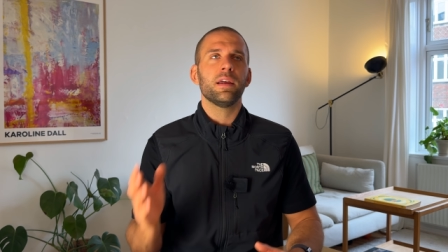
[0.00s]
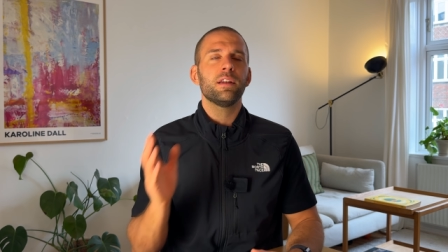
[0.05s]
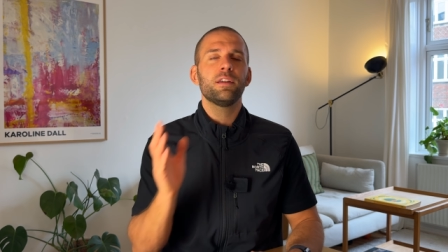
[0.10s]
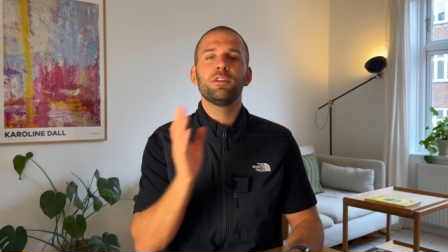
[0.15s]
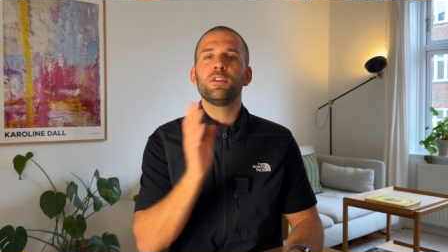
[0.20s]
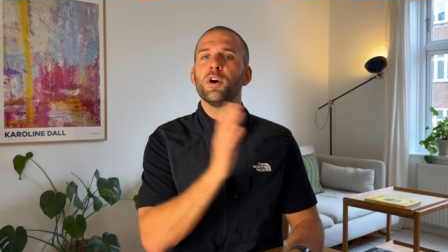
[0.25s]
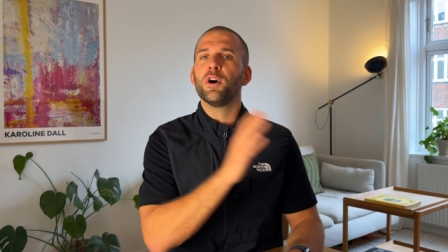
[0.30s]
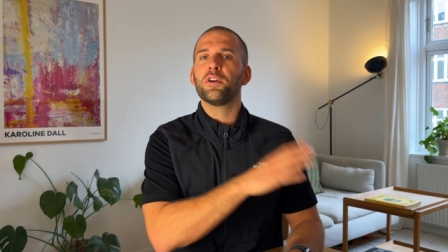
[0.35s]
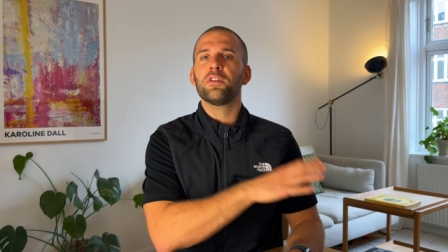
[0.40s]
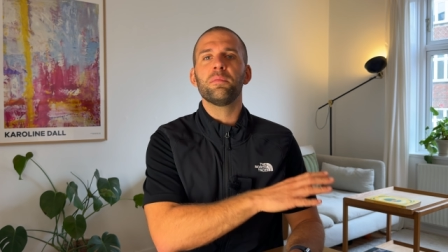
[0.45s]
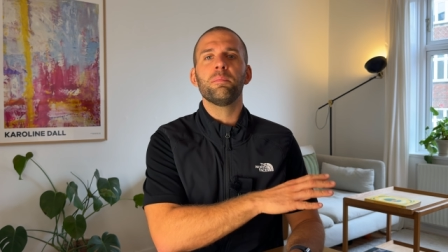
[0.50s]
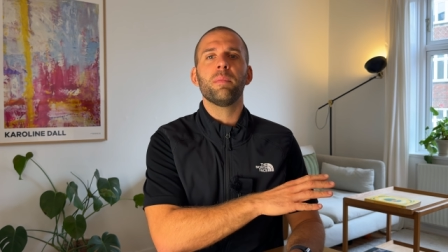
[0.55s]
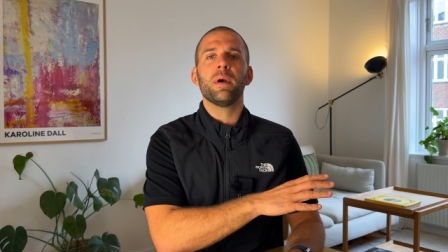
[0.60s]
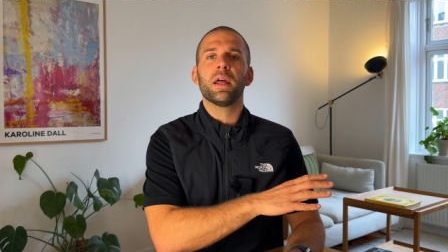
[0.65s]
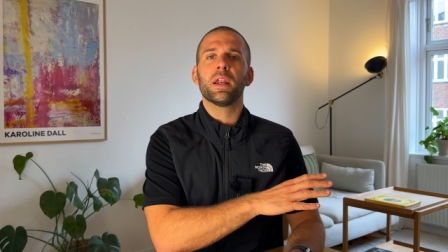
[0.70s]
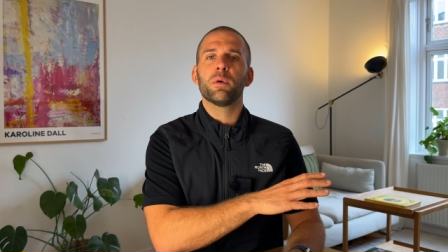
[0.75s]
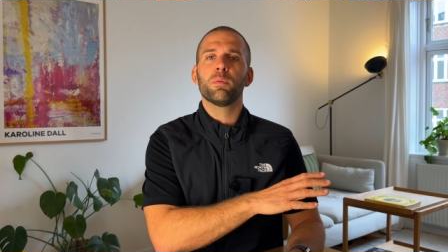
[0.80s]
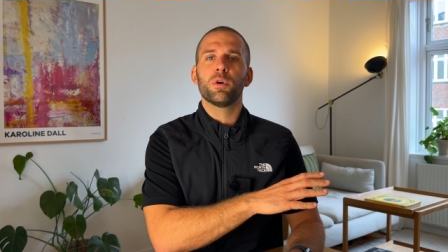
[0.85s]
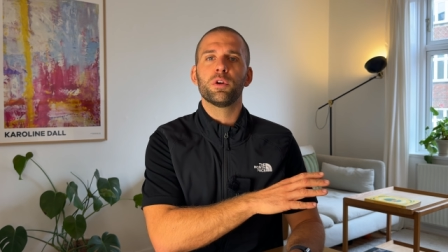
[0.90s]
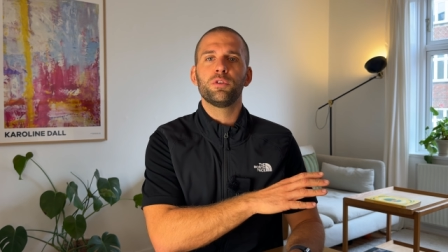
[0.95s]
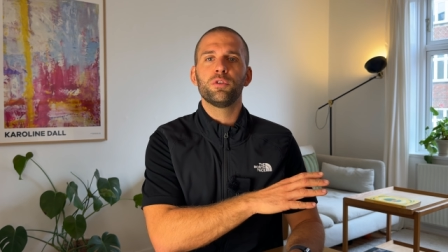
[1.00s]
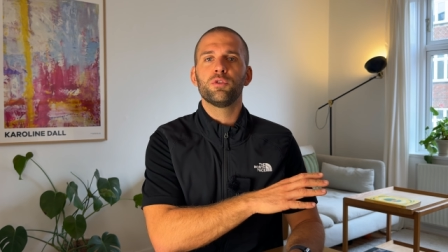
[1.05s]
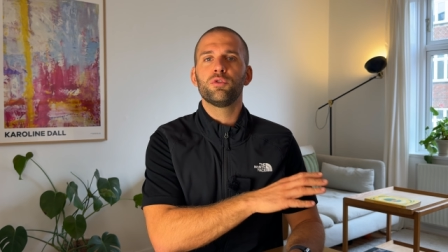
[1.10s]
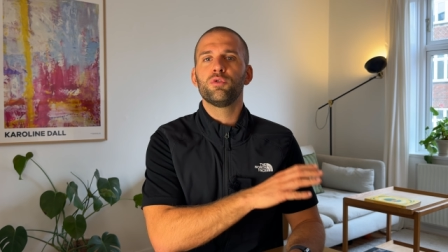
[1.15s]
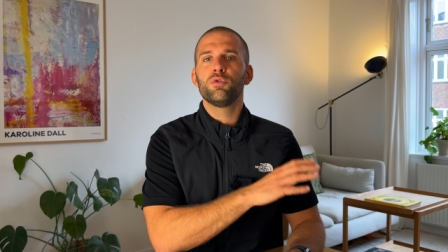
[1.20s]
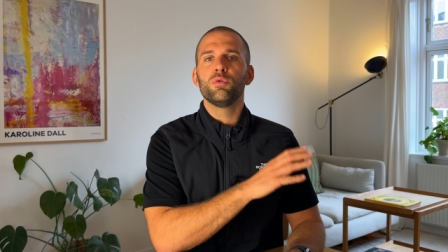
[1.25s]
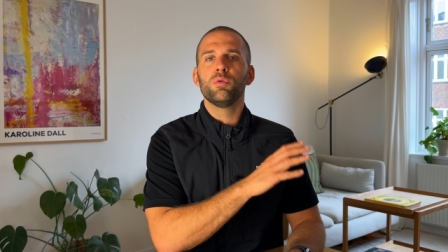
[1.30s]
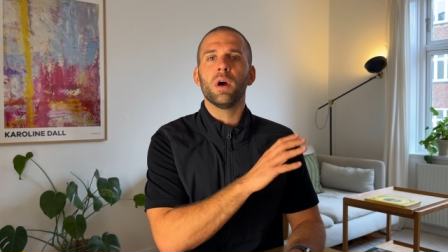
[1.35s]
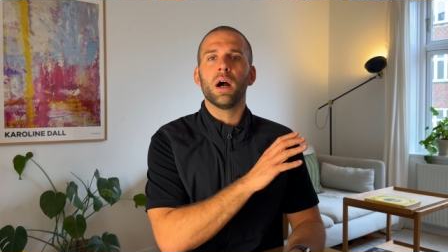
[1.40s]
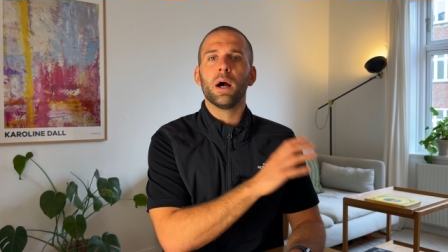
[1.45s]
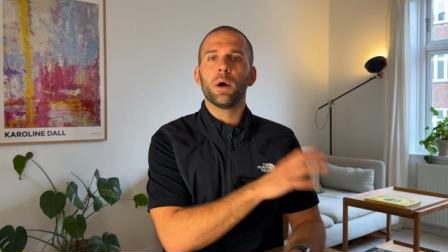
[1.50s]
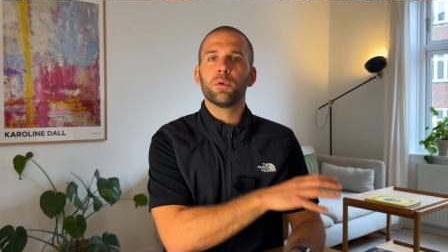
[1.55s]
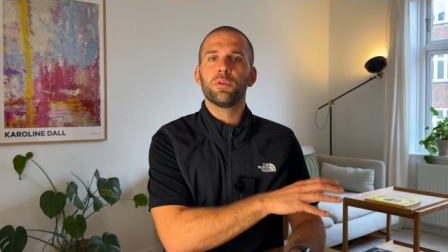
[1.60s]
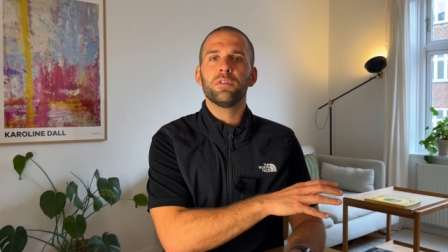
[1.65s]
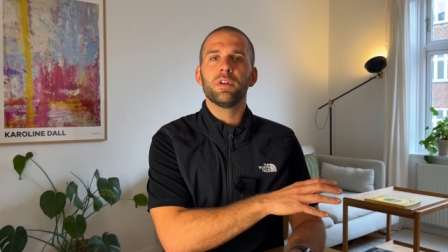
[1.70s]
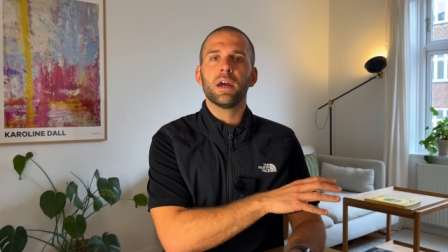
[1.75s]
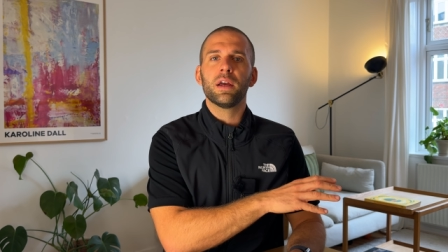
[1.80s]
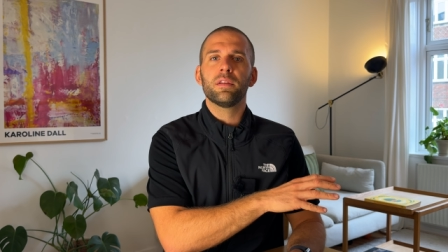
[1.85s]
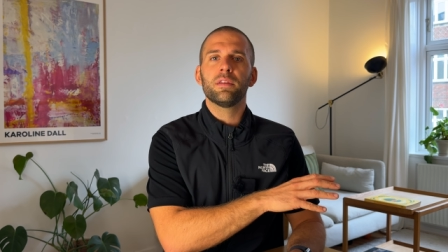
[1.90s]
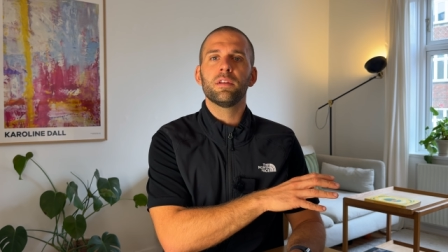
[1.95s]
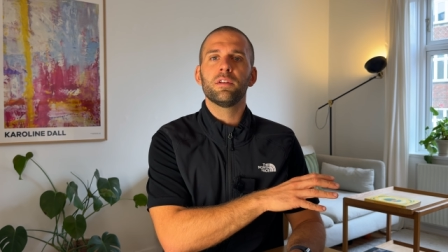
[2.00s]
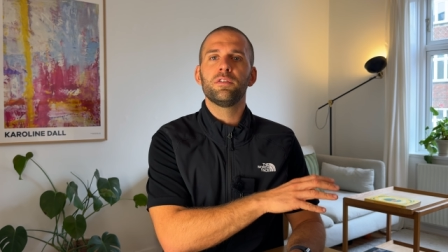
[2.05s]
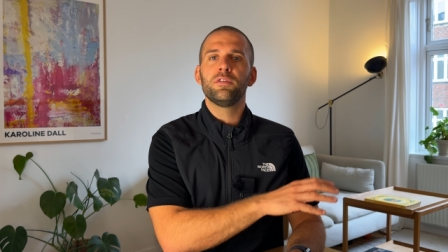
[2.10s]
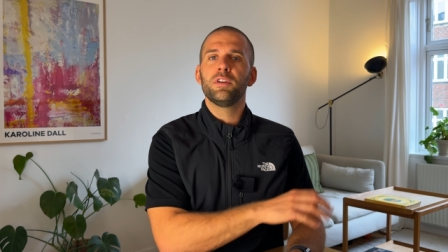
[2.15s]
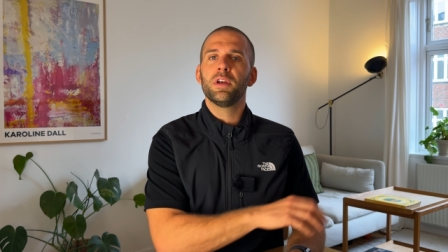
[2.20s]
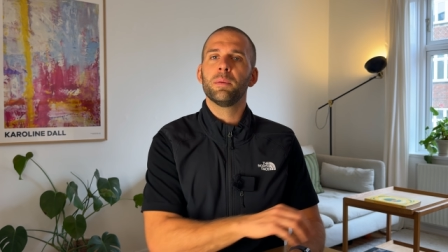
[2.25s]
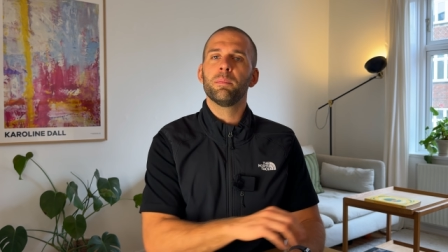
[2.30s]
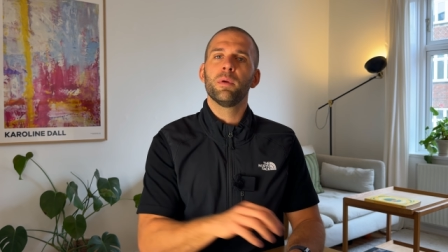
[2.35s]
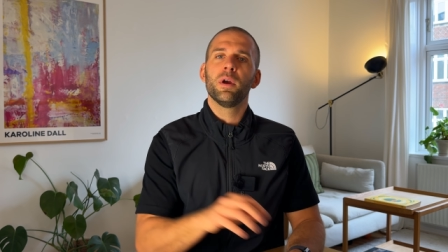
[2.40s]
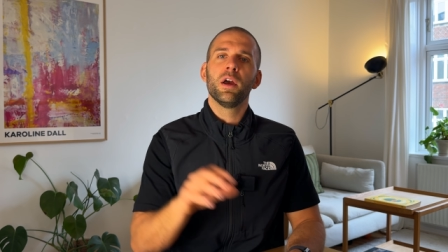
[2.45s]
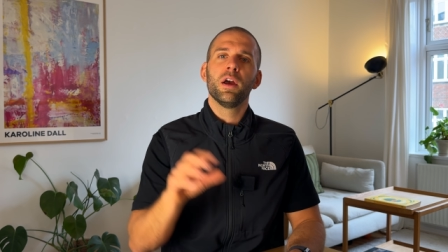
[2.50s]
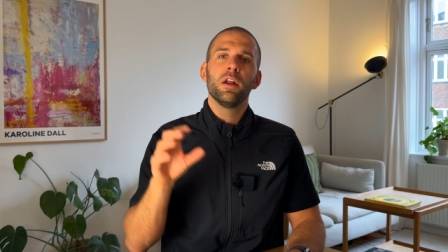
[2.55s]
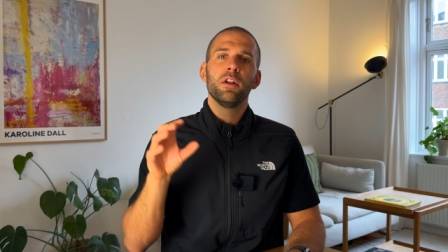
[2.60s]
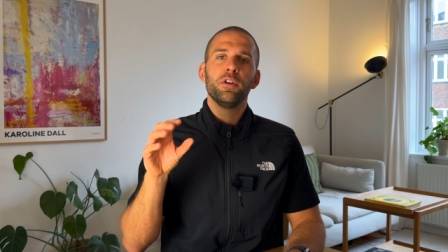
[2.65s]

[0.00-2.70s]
it doesn't matter what you do outside the gym.